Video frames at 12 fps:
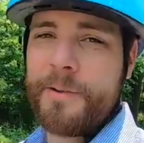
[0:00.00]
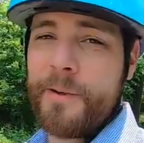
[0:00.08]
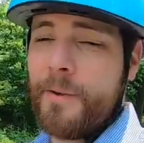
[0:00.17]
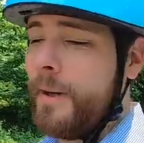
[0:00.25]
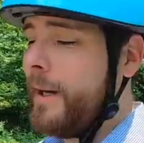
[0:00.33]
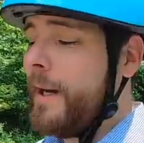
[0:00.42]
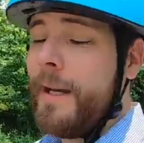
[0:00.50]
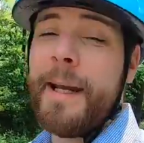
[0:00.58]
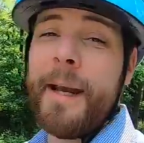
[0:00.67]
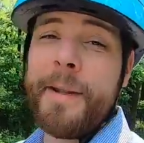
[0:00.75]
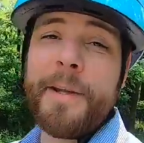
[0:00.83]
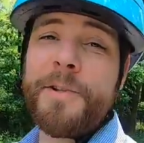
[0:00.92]
So
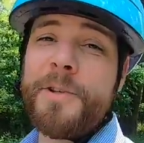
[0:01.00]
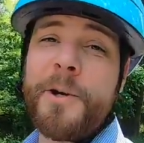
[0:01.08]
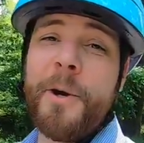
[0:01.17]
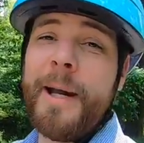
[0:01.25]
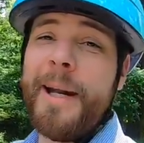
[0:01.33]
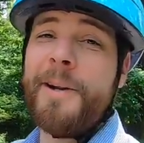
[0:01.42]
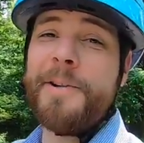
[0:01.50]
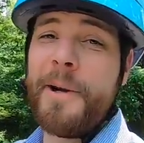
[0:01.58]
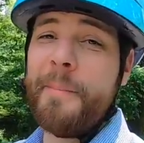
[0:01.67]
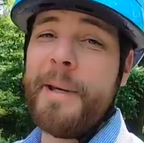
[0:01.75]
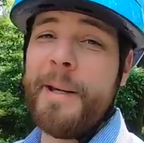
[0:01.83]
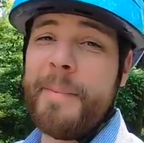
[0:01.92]
yeah, let's just go ahead and
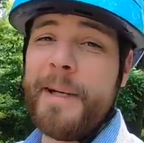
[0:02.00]
jump in.